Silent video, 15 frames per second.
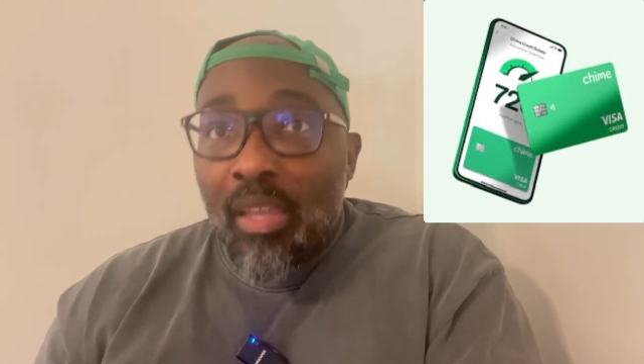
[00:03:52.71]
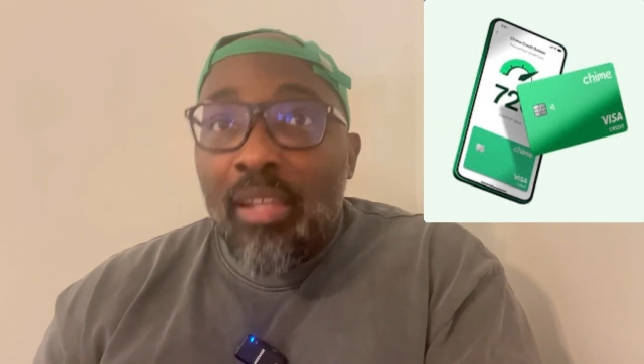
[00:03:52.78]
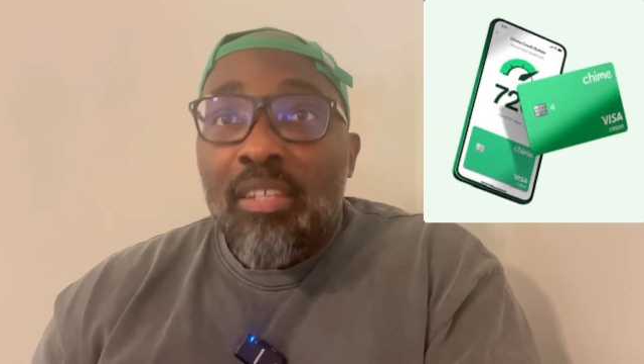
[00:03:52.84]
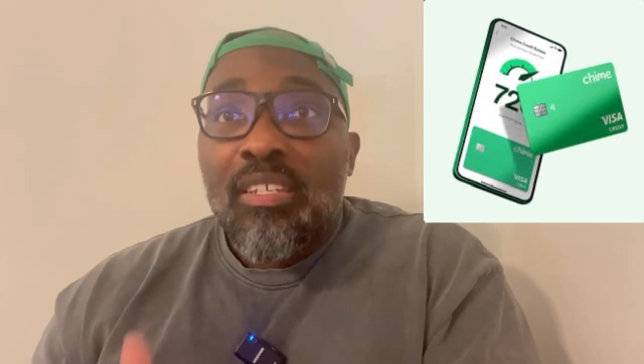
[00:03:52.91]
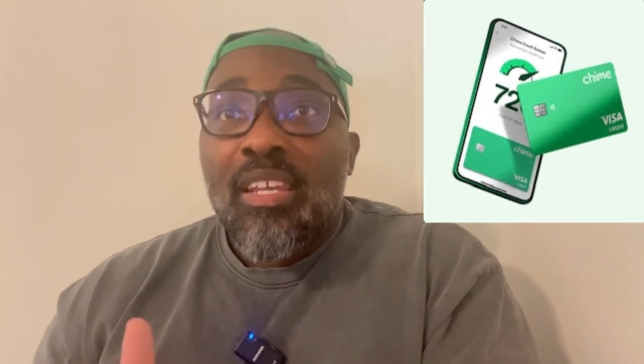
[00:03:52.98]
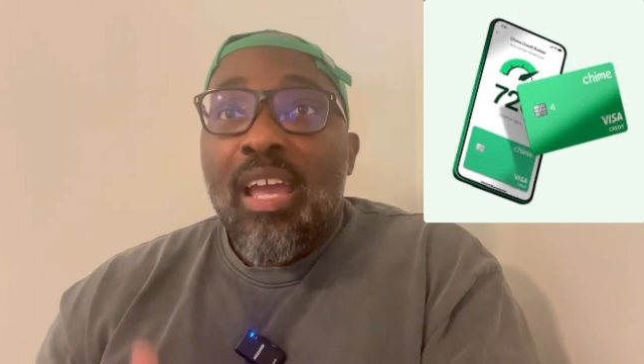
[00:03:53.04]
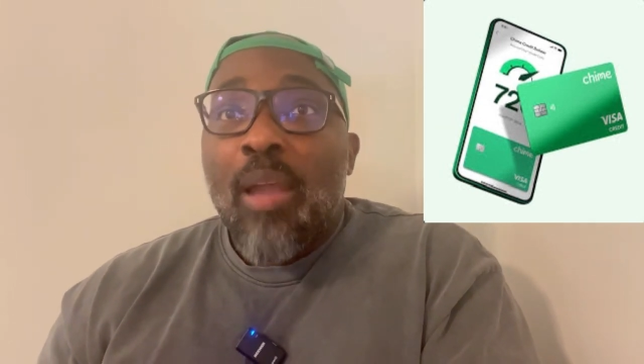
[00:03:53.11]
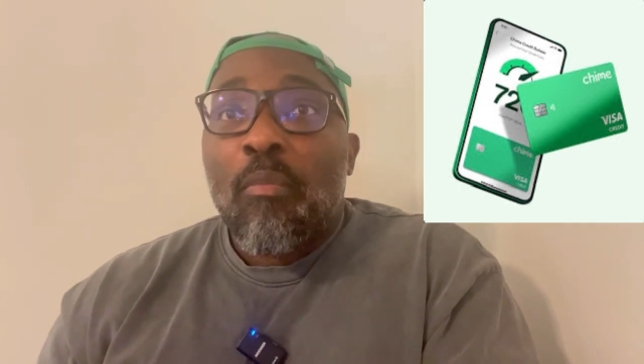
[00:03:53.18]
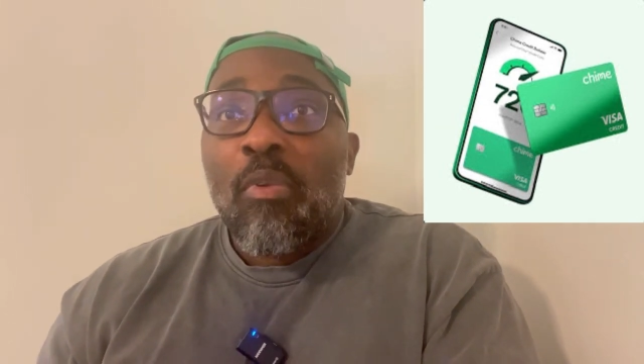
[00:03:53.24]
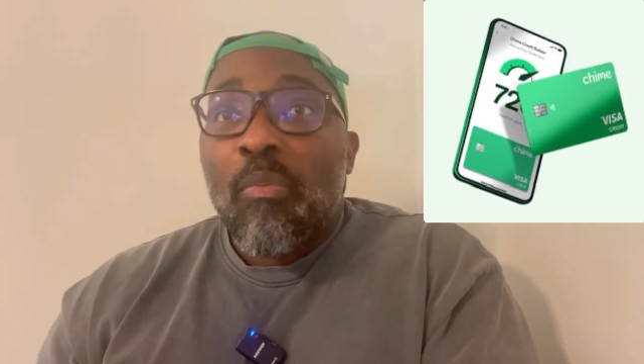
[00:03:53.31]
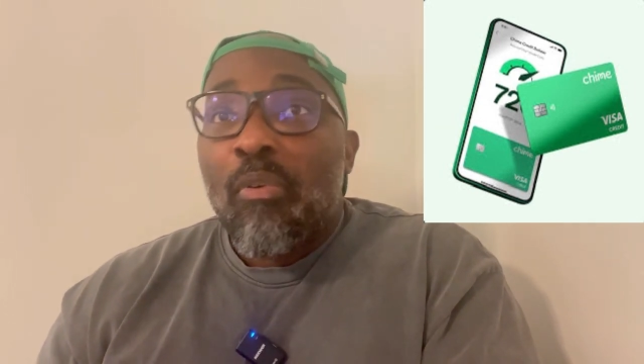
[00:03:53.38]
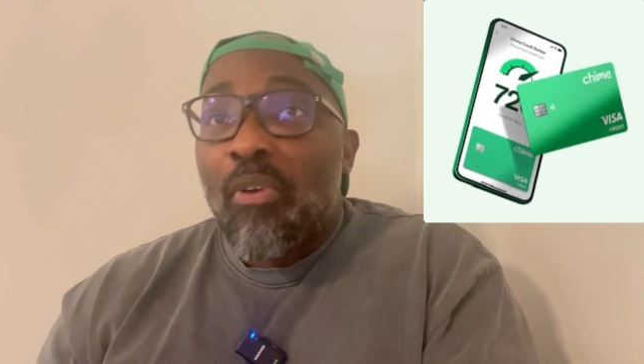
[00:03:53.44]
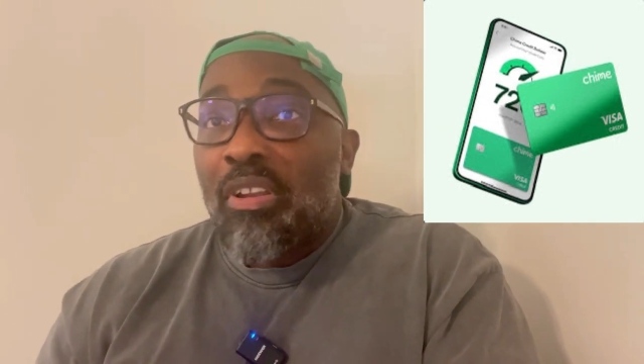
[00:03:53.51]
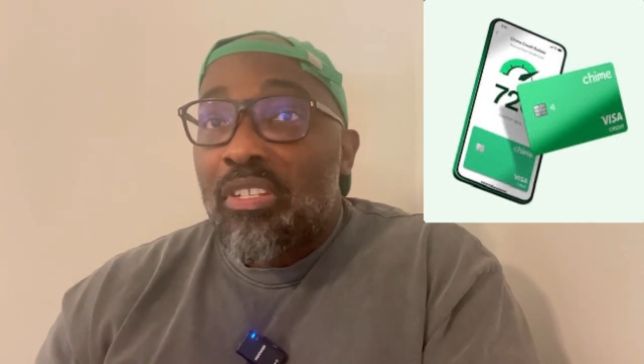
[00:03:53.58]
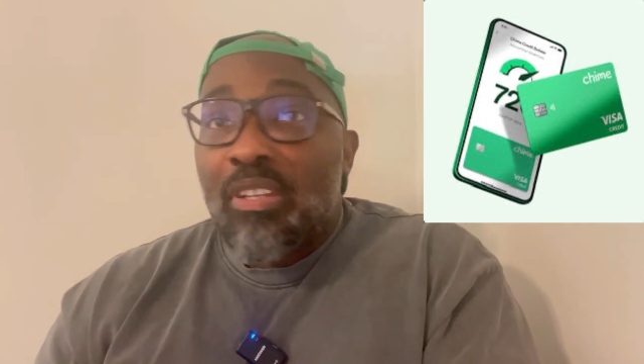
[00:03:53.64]
Chime
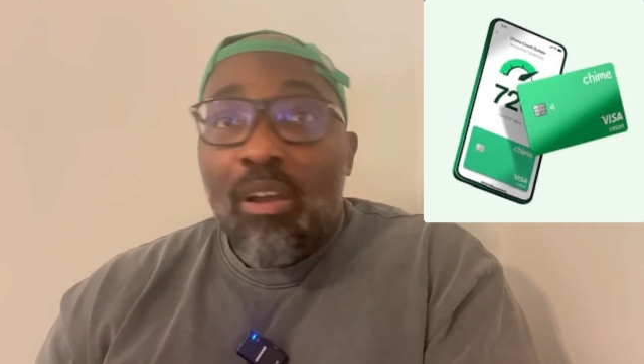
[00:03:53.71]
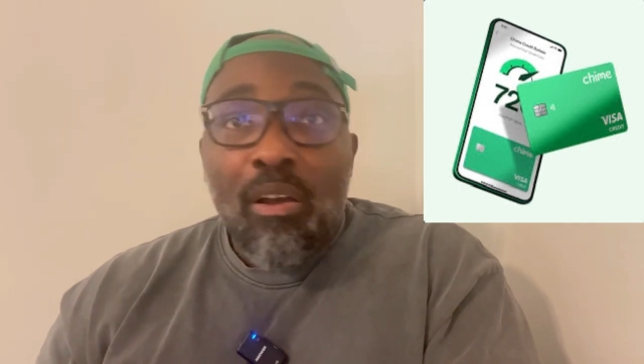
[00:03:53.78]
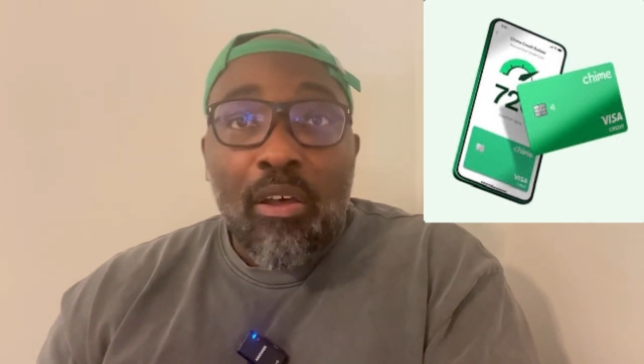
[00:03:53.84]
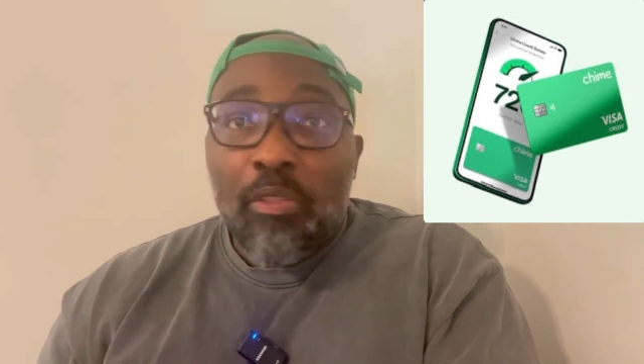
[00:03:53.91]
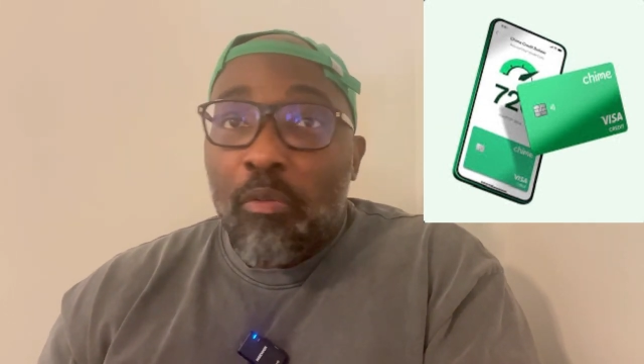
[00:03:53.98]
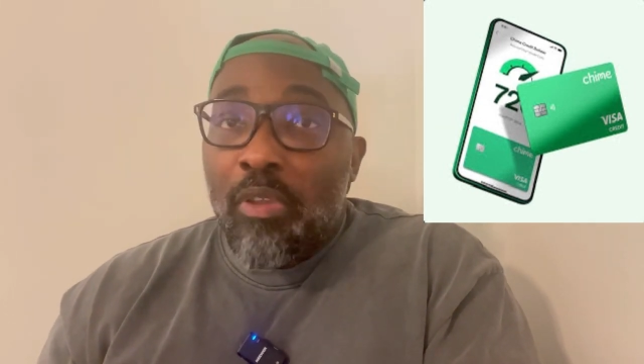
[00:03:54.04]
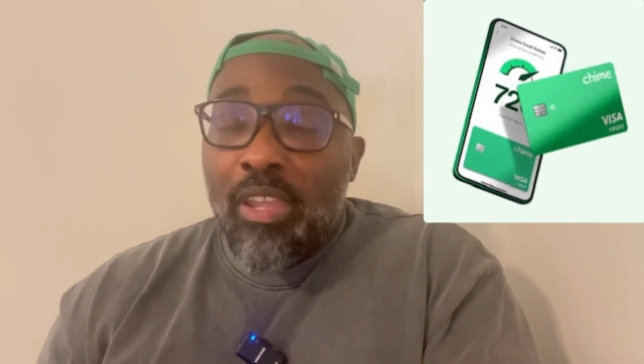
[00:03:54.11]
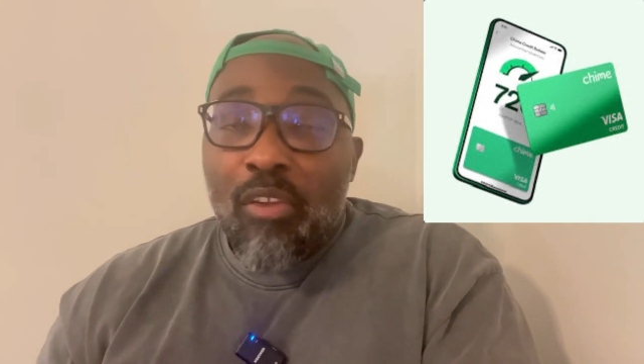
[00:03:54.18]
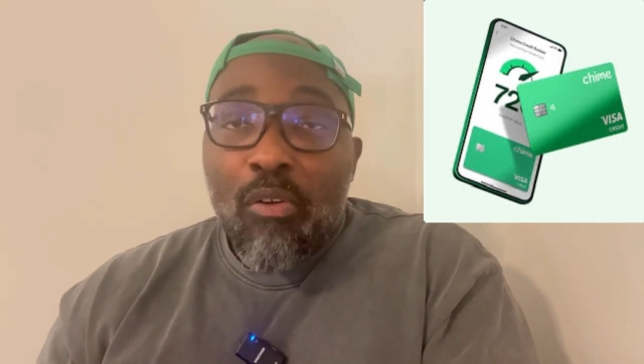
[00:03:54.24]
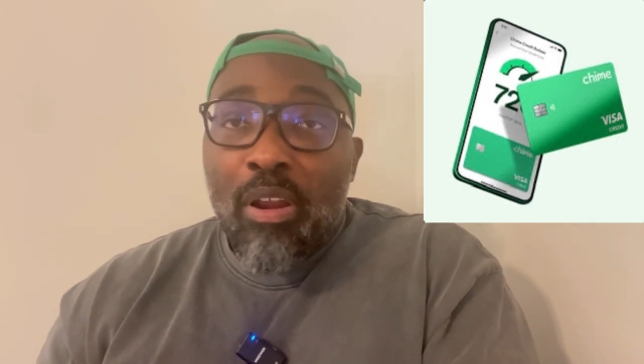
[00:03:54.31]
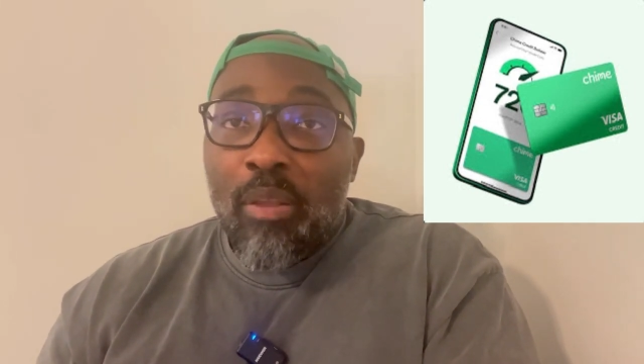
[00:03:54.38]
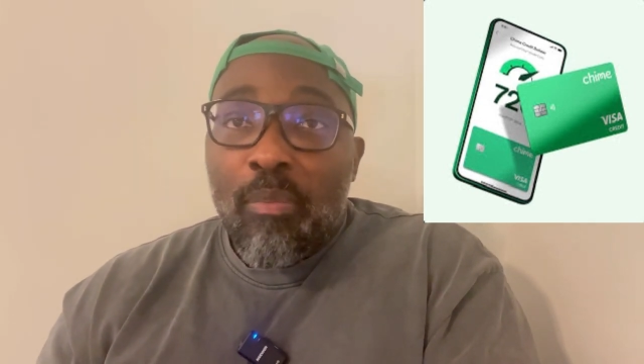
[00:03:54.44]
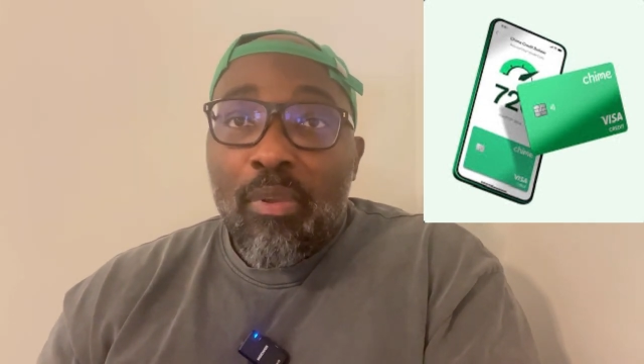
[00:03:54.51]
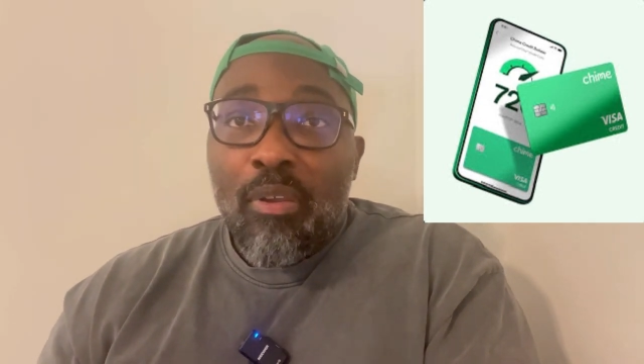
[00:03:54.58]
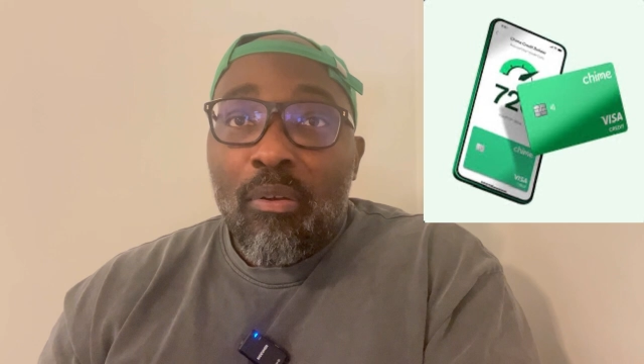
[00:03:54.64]
reports to all 3
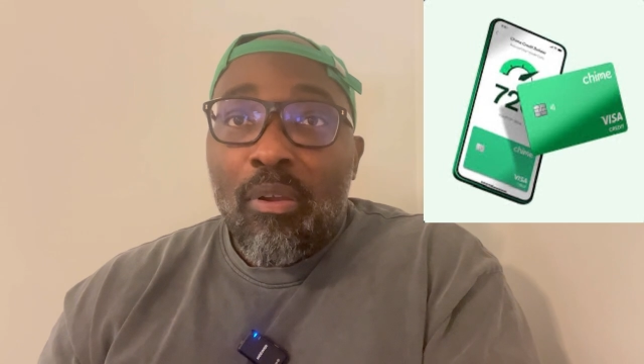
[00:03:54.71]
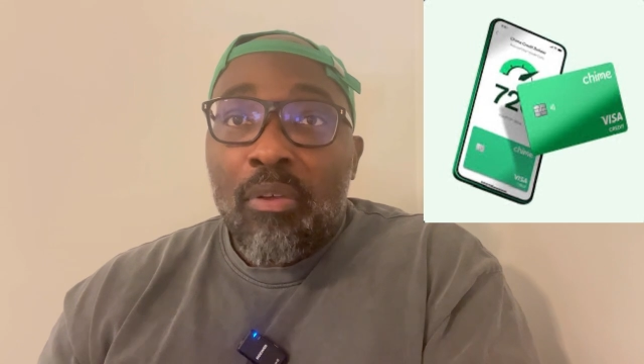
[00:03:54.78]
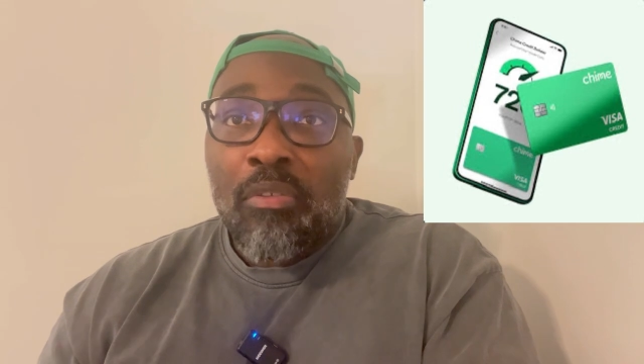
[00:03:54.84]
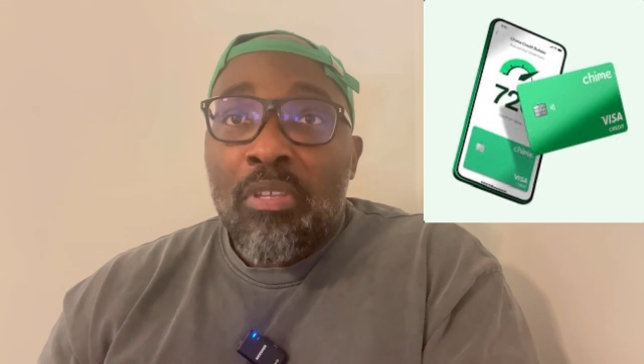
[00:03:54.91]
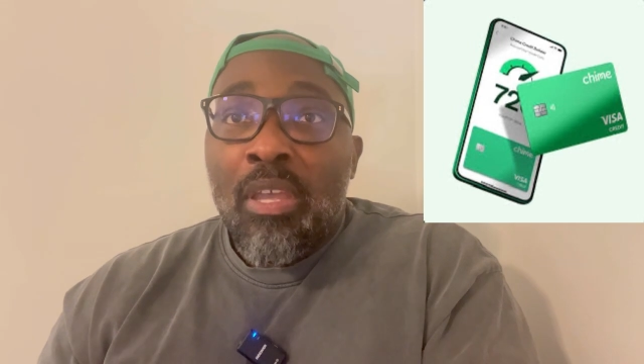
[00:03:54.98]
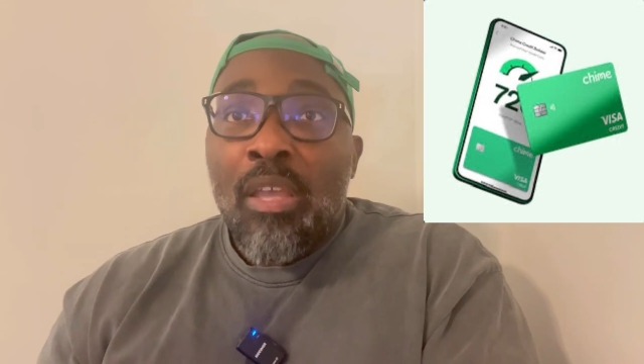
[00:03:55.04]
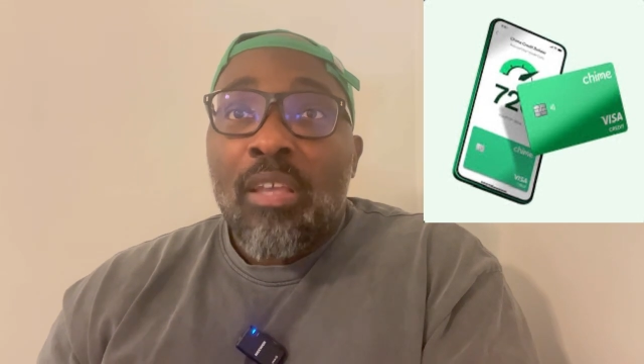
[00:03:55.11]
credit bureaus,